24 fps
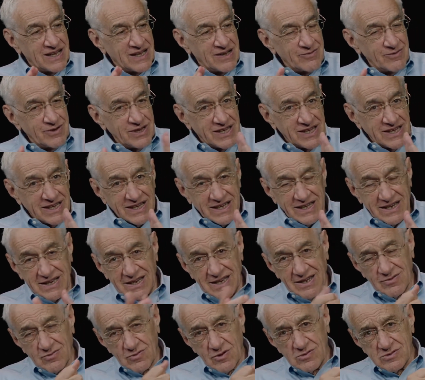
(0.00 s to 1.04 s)
We had
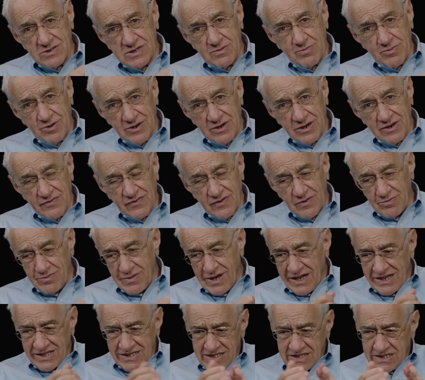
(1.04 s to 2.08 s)
Rosenberg from
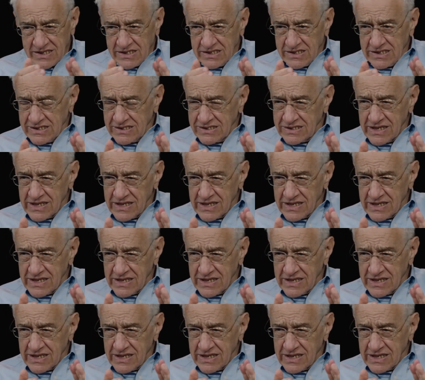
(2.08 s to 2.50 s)
medicine,